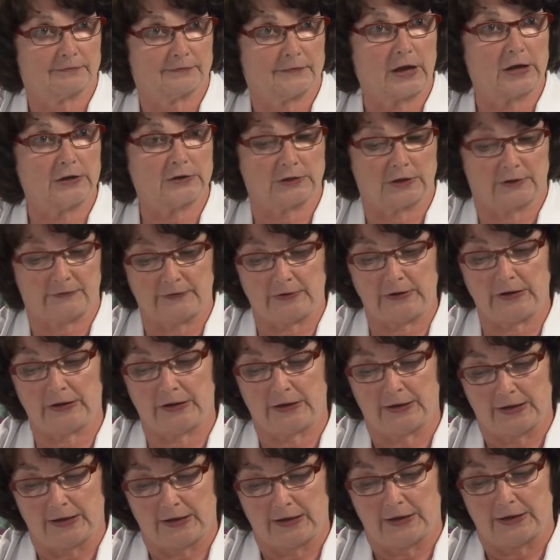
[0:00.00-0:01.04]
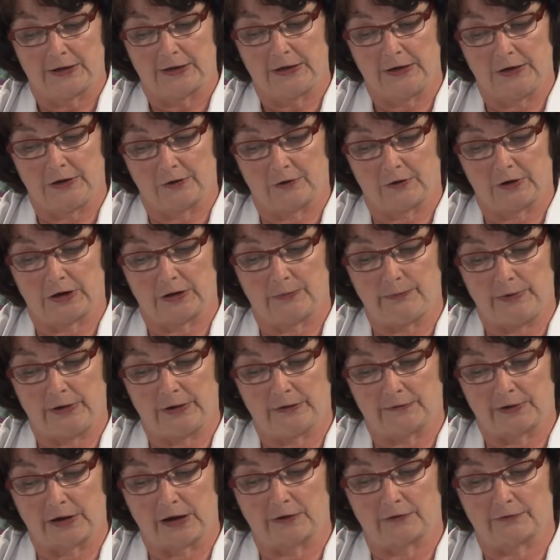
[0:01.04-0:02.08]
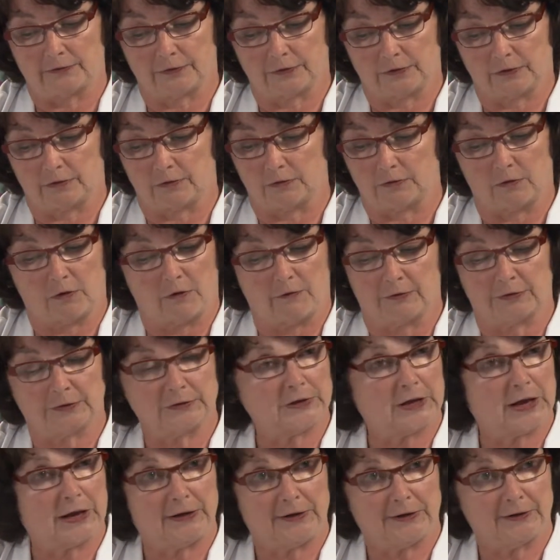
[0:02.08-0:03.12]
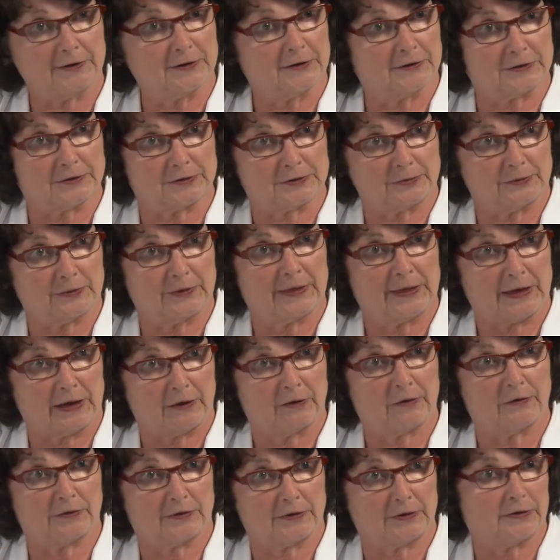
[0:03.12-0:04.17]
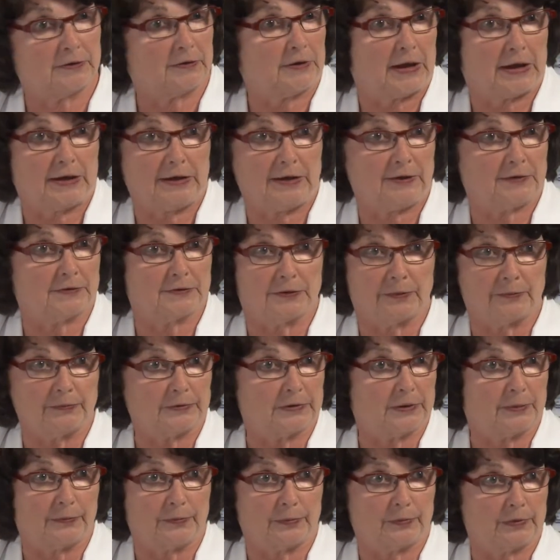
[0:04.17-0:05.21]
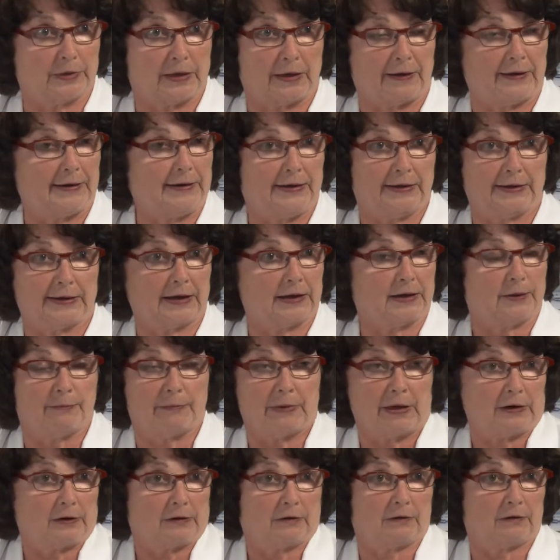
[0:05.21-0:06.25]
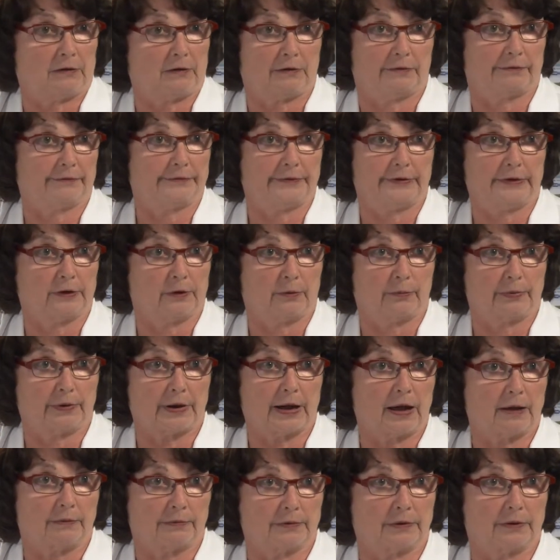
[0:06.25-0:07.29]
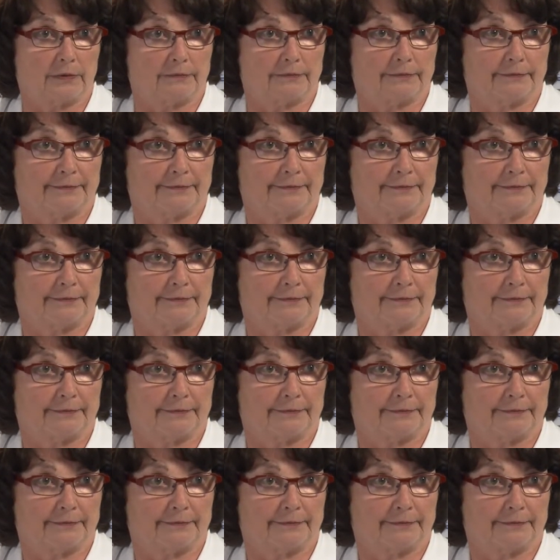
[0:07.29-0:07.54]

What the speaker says: HIV, can be around for over 10 years without any symptoms, without any kind of medical, problem.